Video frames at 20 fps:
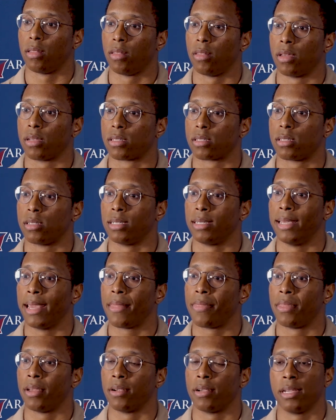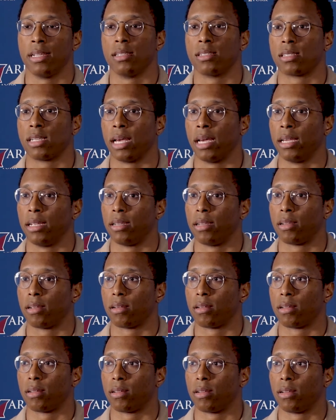thus to get their insight
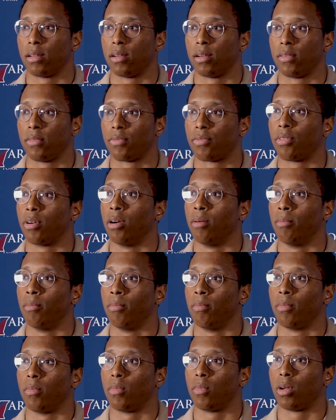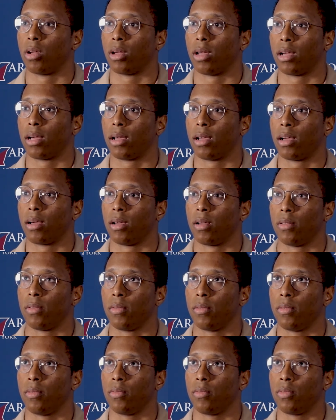from
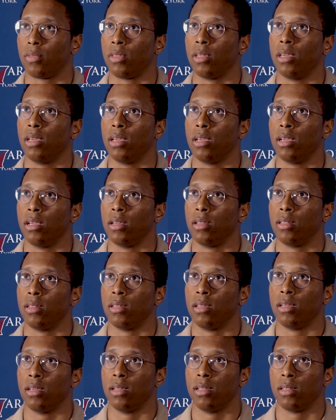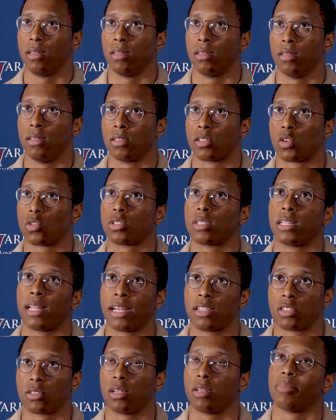the
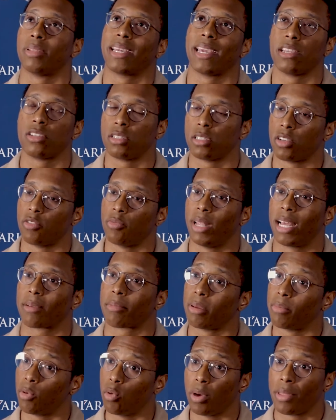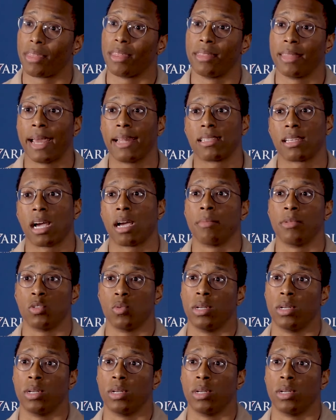sociological implications of Black people within that time as